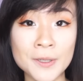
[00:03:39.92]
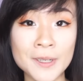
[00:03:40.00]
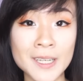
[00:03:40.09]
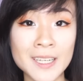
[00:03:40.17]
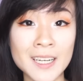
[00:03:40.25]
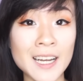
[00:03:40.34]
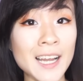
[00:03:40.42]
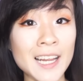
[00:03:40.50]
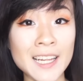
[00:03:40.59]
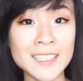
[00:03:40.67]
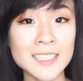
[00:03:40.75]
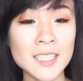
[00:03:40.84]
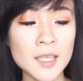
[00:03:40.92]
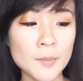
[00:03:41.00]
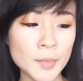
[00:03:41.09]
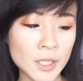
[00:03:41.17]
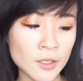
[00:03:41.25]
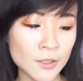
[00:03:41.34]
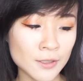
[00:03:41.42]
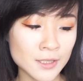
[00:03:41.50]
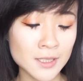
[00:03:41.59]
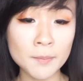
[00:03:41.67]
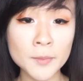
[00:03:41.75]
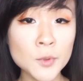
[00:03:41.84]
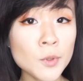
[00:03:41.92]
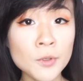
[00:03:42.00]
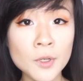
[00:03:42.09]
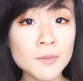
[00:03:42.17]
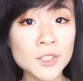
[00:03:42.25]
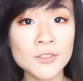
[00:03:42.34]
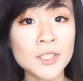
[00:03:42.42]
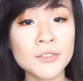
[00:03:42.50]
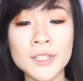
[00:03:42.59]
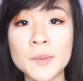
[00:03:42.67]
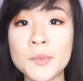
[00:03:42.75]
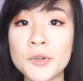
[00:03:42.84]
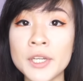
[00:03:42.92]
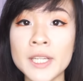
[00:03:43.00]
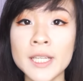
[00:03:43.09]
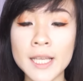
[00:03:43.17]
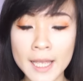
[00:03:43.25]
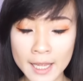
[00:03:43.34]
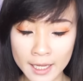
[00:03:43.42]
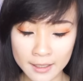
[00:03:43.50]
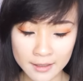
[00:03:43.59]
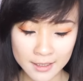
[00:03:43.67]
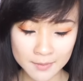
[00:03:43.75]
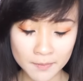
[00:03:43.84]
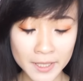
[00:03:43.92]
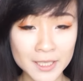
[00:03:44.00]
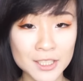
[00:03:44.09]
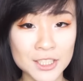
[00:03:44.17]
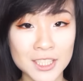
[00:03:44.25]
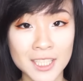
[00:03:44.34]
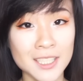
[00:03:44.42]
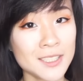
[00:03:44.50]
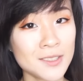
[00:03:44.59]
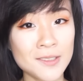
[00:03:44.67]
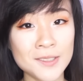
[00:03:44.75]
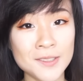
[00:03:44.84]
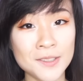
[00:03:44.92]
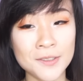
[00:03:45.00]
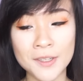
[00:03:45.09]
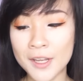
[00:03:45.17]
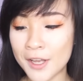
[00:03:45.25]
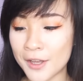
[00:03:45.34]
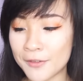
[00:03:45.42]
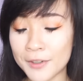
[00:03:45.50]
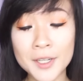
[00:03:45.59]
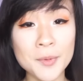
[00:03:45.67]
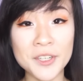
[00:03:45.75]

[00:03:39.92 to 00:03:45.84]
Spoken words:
or a highlight, because the duochrome is really, really pretty and this pink shade is also very